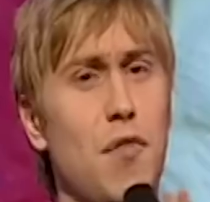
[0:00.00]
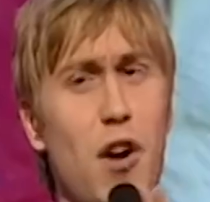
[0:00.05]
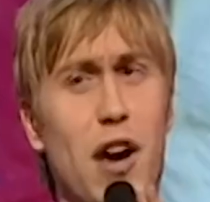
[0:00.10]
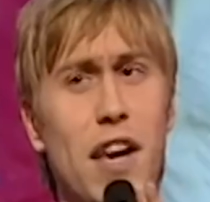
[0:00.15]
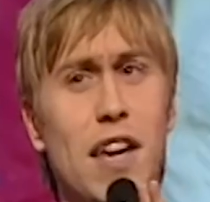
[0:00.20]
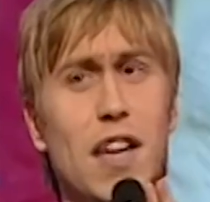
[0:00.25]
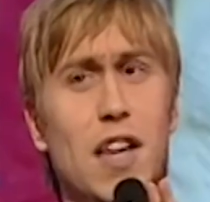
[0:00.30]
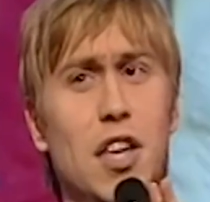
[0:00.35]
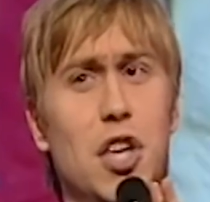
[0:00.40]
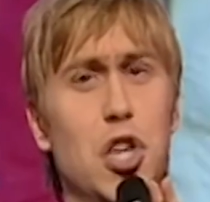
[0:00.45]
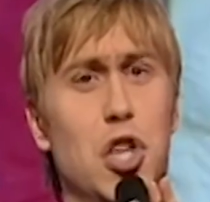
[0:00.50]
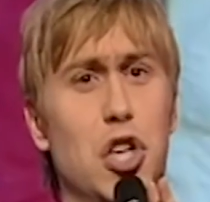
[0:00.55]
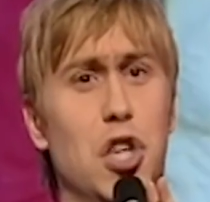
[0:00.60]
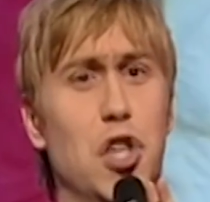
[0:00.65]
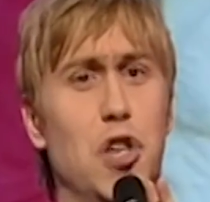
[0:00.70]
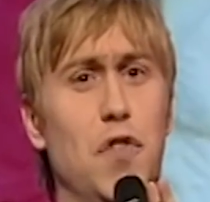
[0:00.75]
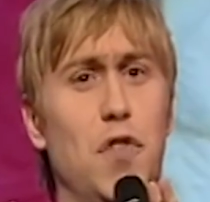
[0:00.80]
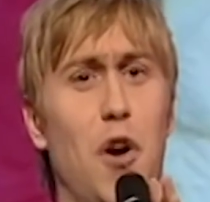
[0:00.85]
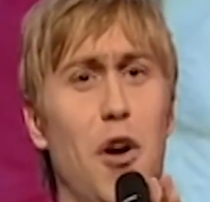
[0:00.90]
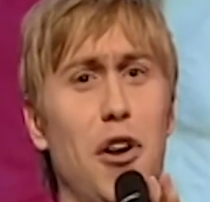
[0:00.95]
very...
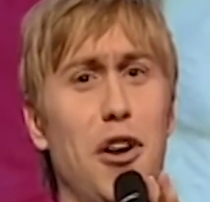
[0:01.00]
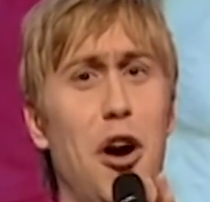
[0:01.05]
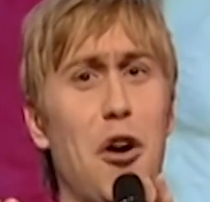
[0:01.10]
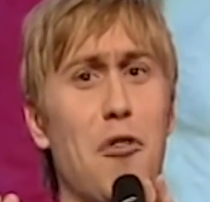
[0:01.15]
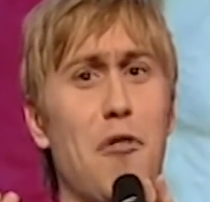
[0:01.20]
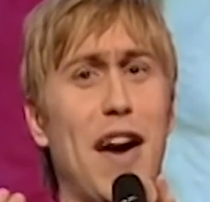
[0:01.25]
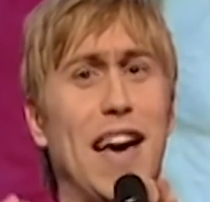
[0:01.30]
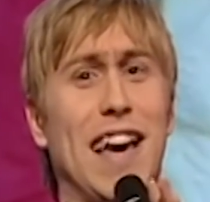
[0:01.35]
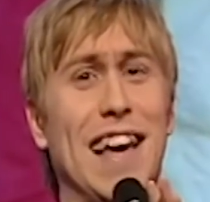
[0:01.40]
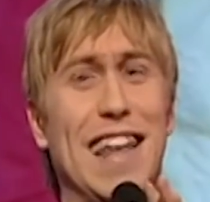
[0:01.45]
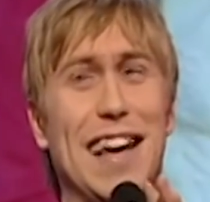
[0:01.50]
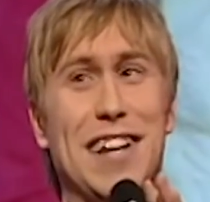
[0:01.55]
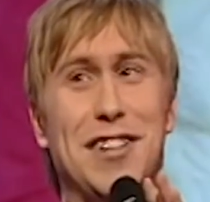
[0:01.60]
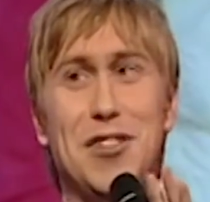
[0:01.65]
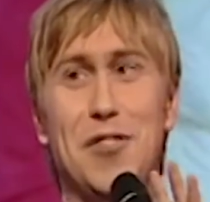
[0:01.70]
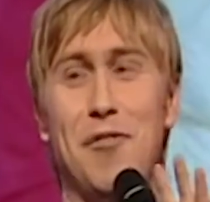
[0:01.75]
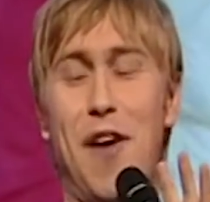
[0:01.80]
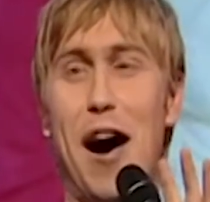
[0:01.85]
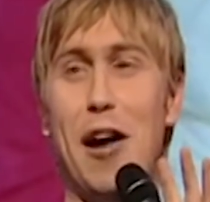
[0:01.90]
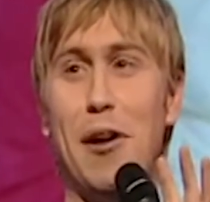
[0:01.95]
You've got no
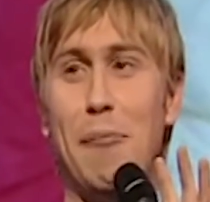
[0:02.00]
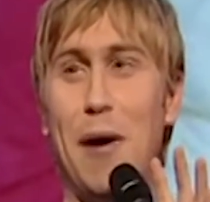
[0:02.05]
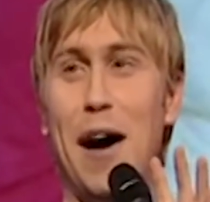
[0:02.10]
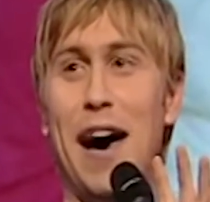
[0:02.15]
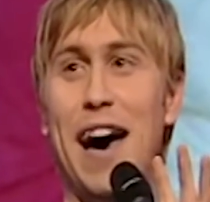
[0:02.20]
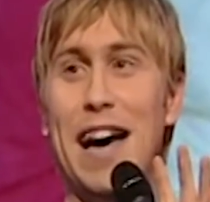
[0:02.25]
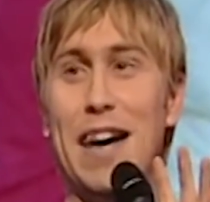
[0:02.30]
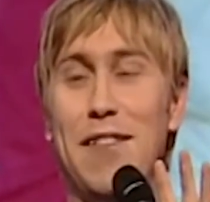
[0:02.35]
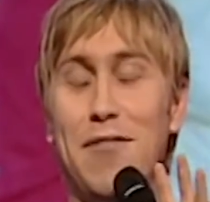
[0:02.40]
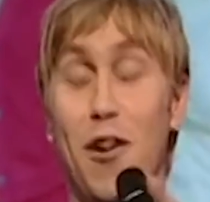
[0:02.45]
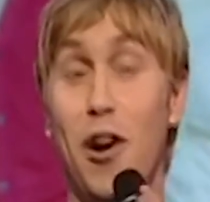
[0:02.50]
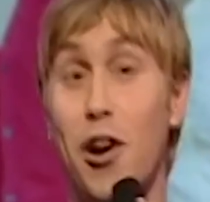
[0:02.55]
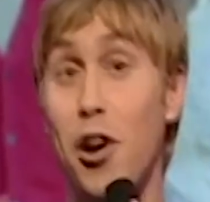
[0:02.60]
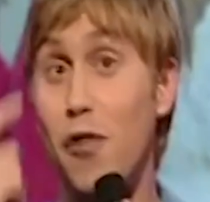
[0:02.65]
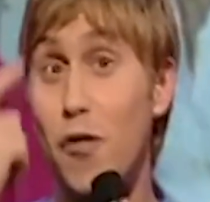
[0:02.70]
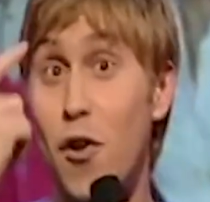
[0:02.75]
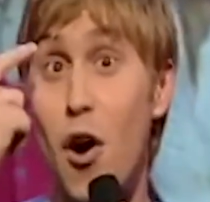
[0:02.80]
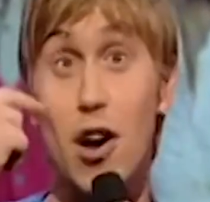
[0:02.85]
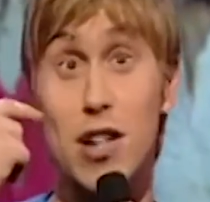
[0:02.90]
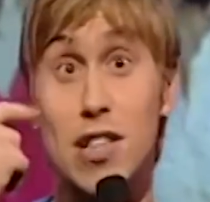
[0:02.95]
recollection of how to behave, right? And
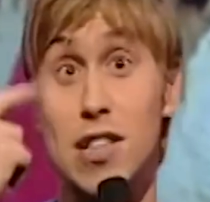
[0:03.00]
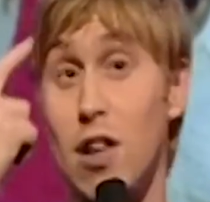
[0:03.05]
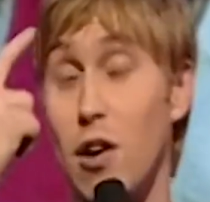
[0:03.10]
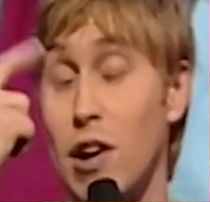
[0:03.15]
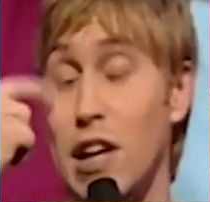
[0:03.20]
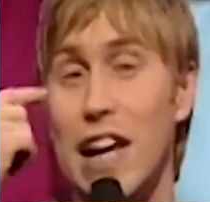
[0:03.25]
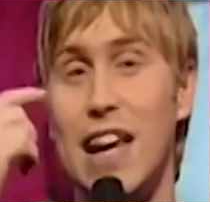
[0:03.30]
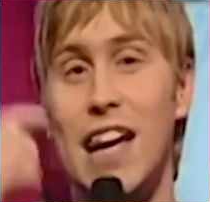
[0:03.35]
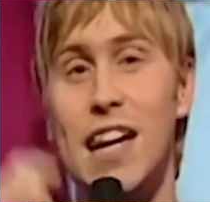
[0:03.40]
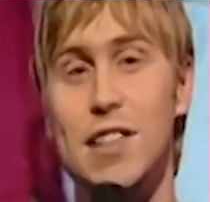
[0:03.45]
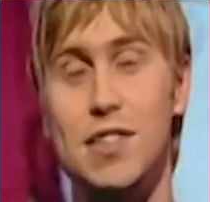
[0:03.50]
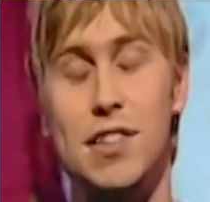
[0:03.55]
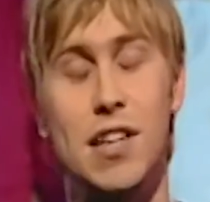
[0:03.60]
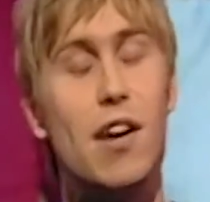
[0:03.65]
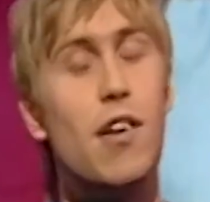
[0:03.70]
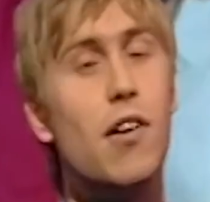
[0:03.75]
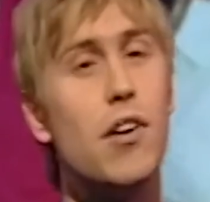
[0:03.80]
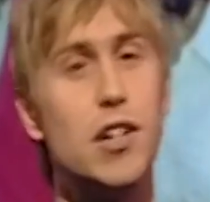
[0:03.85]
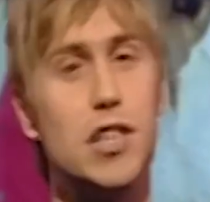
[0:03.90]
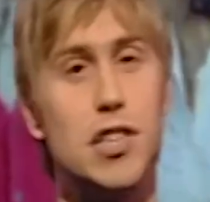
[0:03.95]
I've got a slightly lazy
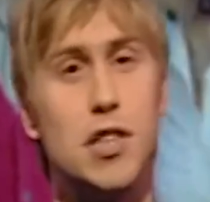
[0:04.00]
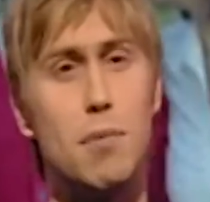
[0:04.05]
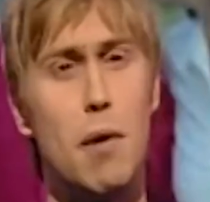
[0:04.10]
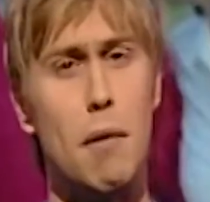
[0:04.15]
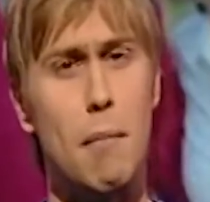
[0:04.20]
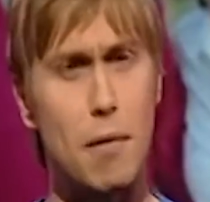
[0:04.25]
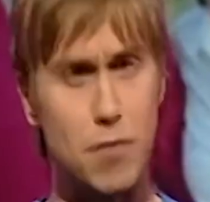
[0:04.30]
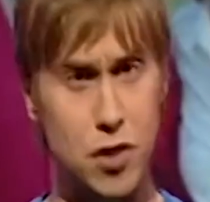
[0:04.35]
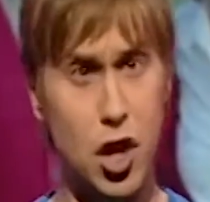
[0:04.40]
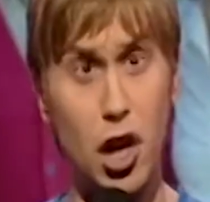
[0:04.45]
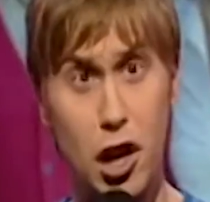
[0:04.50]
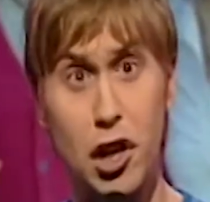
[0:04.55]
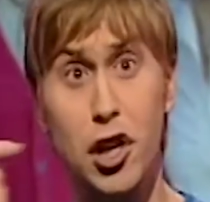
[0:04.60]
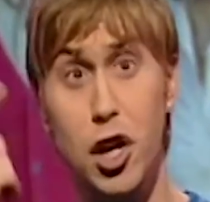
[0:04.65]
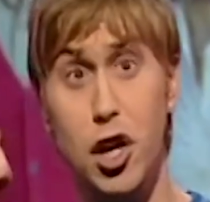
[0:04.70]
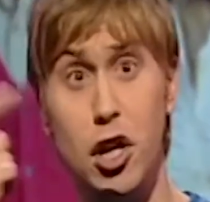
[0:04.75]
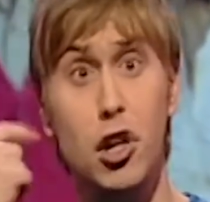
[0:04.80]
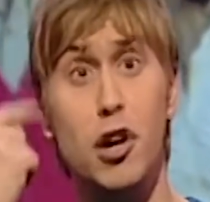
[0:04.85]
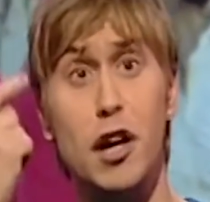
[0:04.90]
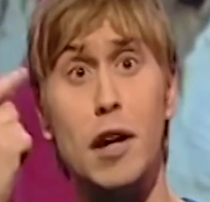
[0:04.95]
eye, so my mum's like, are
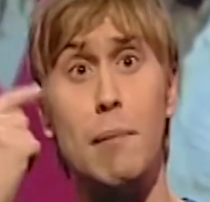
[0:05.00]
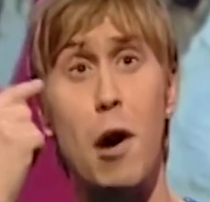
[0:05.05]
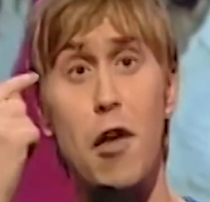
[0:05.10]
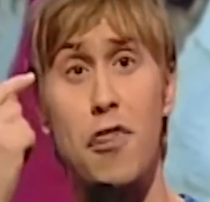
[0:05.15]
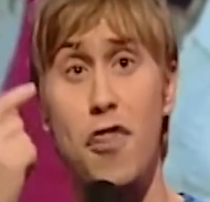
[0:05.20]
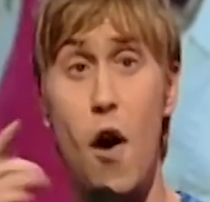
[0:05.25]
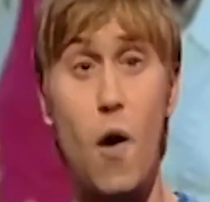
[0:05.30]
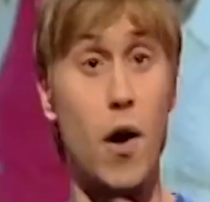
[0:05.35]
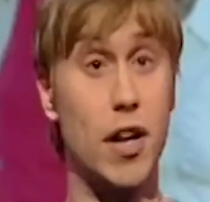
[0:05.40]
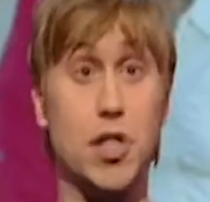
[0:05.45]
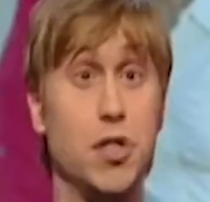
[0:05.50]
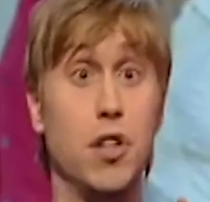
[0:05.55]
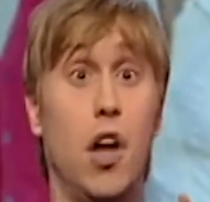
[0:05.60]
you looking at my thighs?